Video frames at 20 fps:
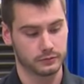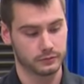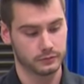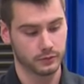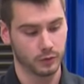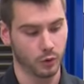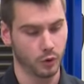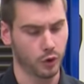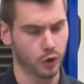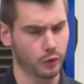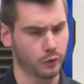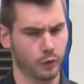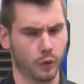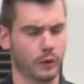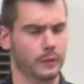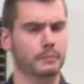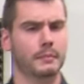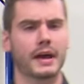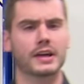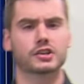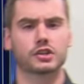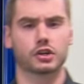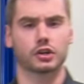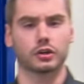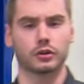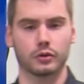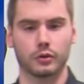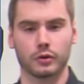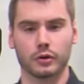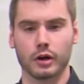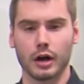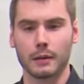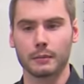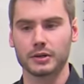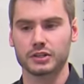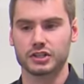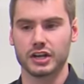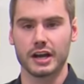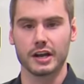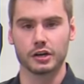Or, or measure, or how
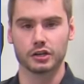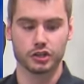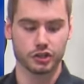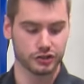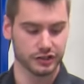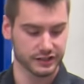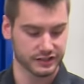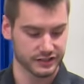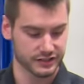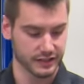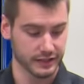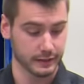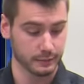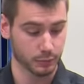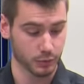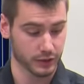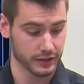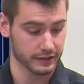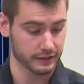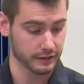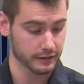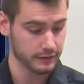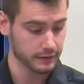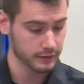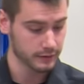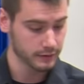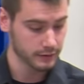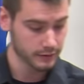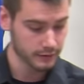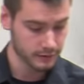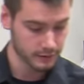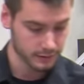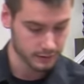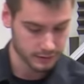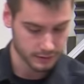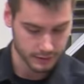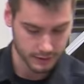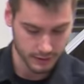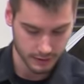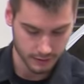much air should this thing breathe?
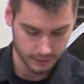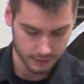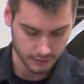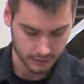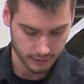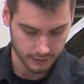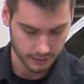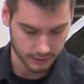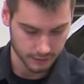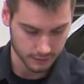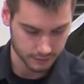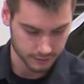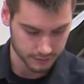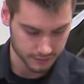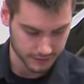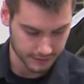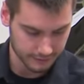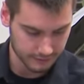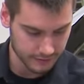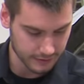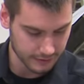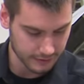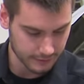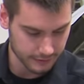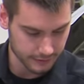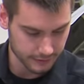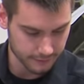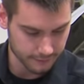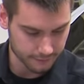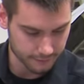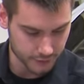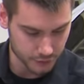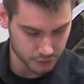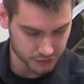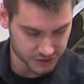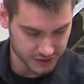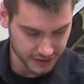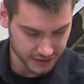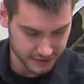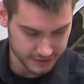And uh, we'll give it a few
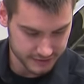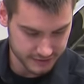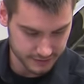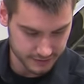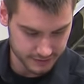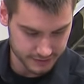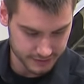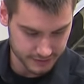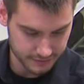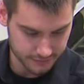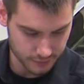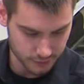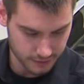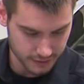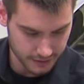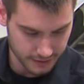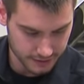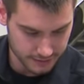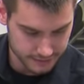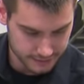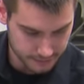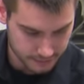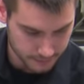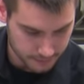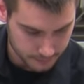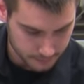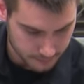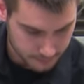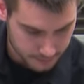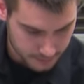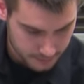seconds here to see if you guys um,